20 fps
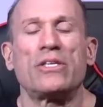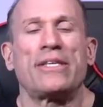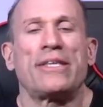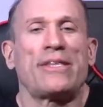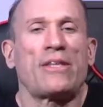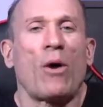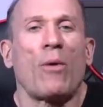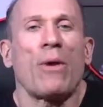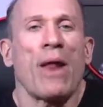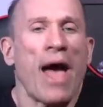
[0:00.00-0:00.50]

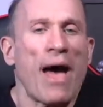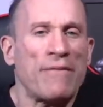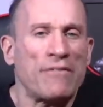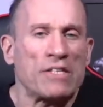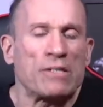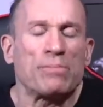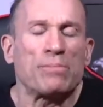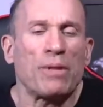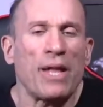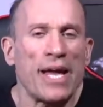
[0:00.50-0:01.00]
don't have
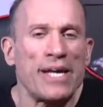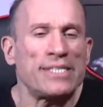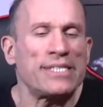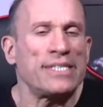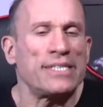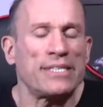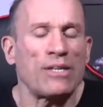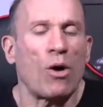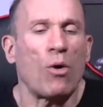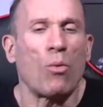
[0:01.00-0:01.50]
its place
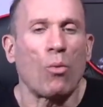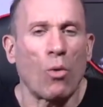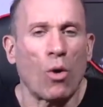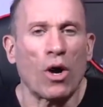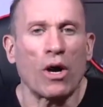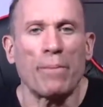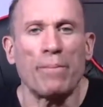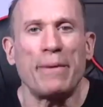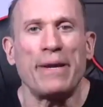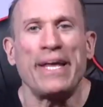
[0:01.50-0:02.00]
and don't
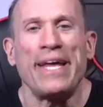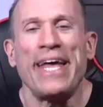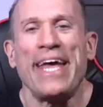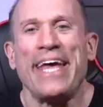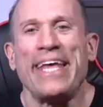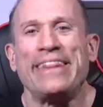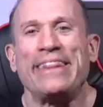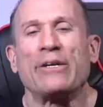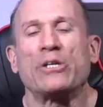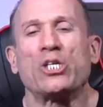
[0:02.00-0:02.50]
work, but
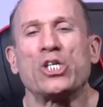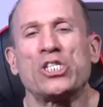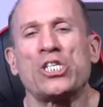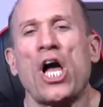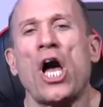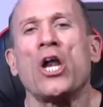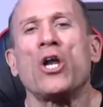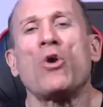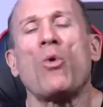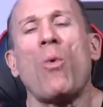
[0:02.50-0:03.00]
they're just
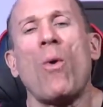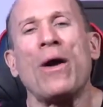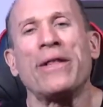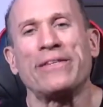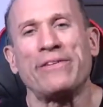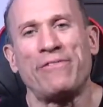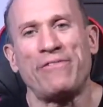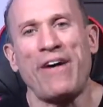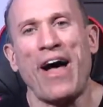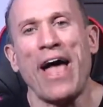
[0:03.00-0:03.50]

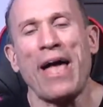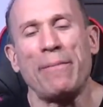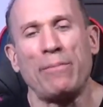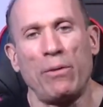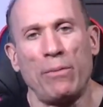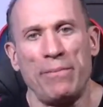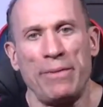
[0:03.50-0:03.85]
unquantifiable,